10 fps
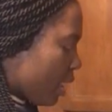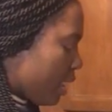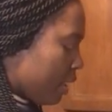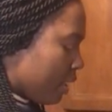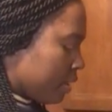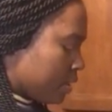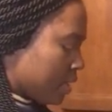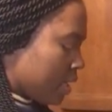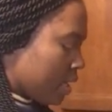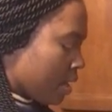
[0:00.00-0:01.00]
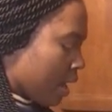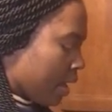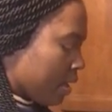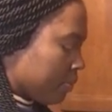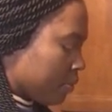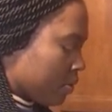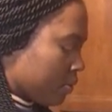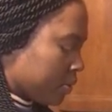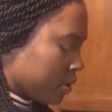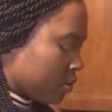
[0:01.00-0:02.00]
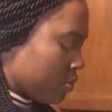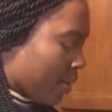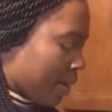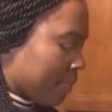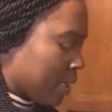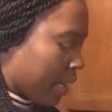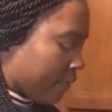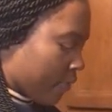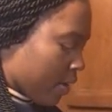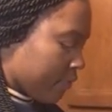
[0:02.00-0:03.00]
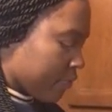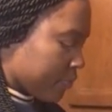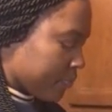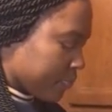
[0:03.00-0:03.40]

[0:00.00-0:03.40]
And then I am going to wipe my knife off.